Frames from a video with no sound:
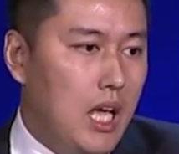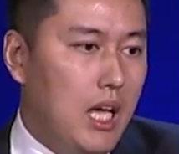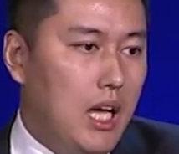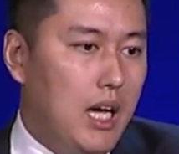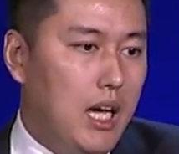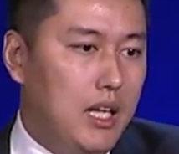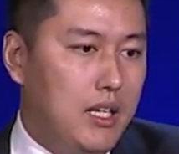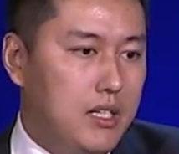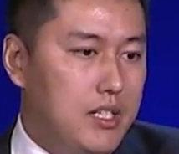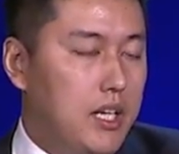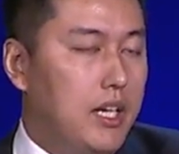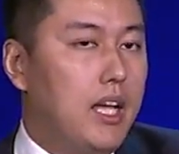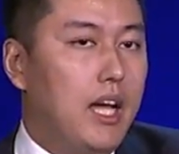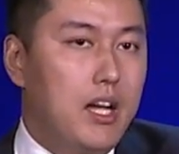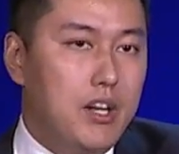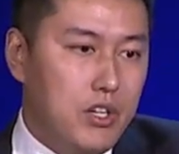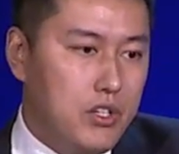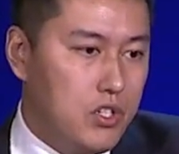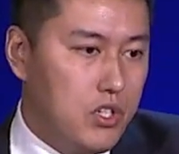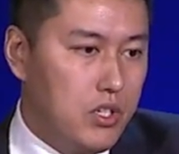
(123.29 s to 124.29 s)
and take
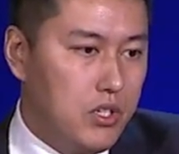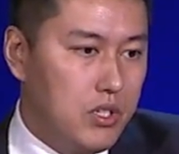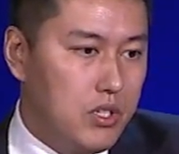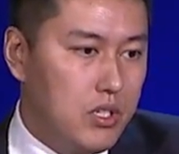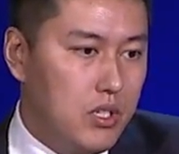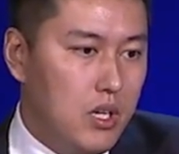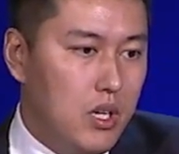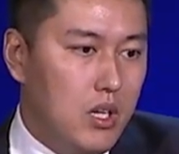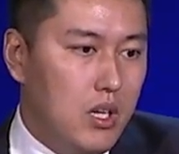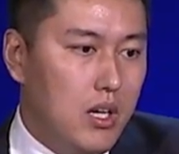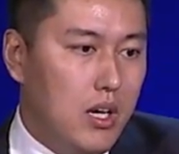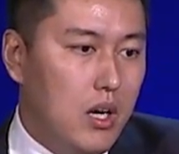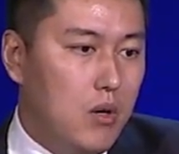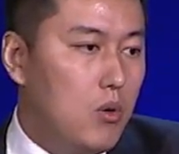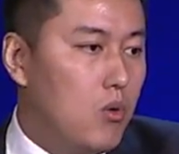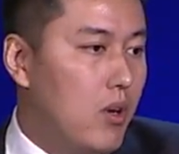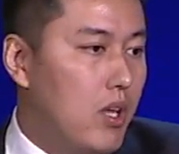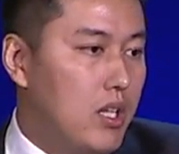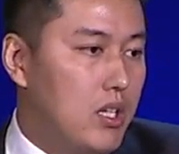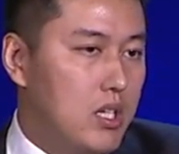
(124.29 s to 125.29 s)
actions.
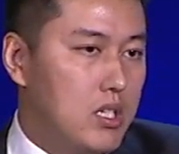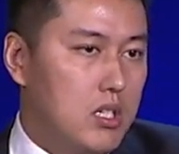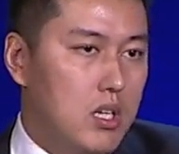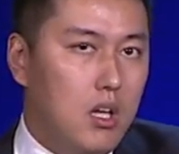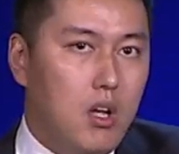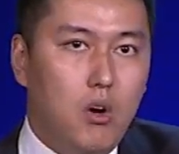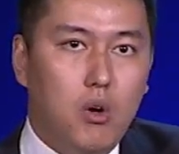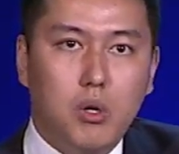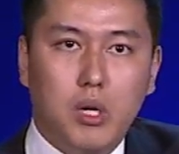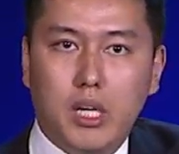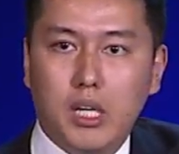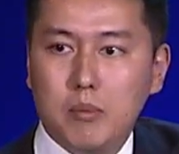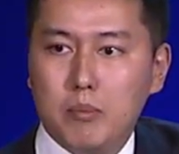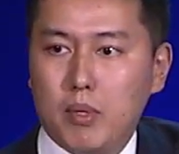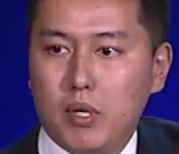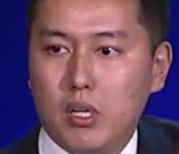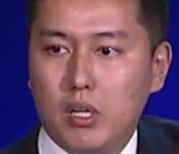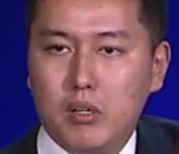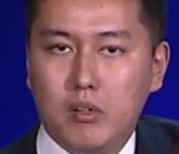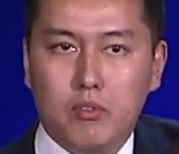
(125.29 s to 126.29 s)
Everyone is the
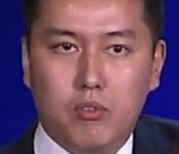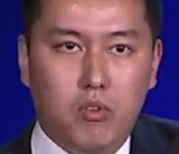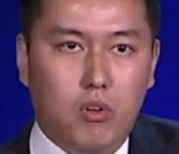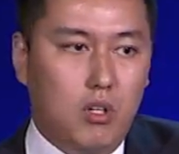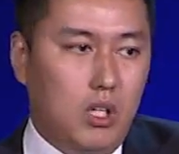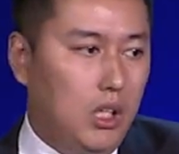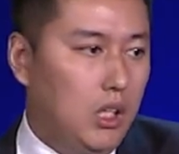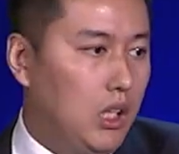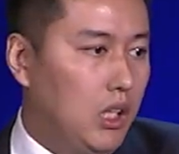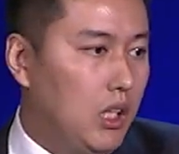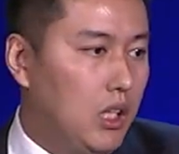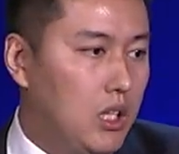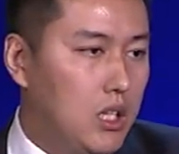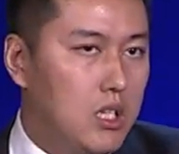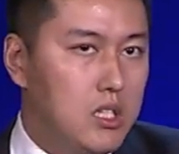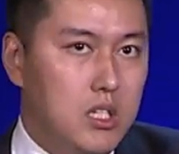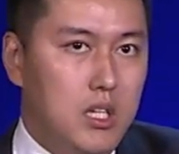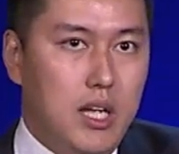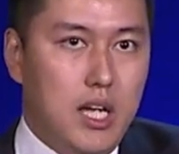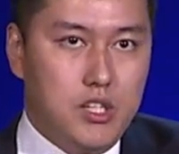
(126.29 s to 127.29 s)
goalkeeper for the
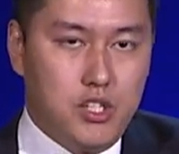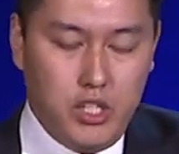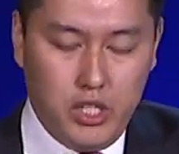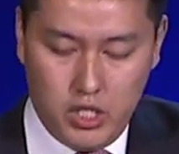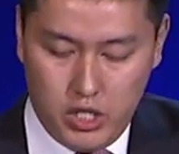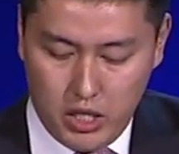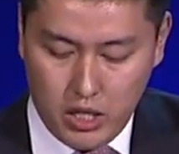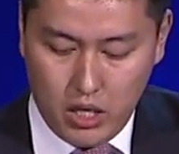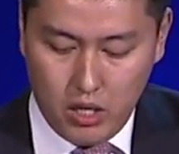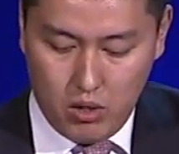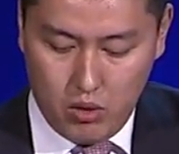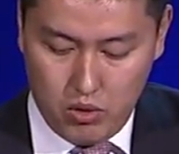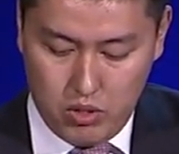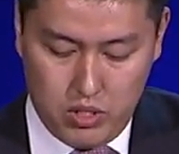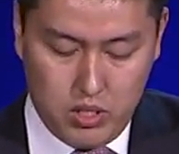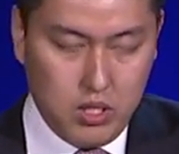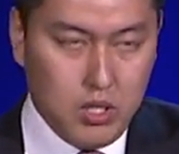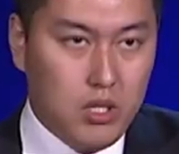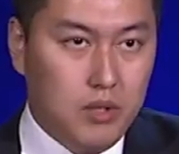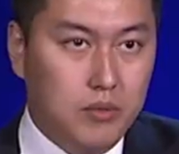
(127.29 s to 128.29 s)
SDG goals.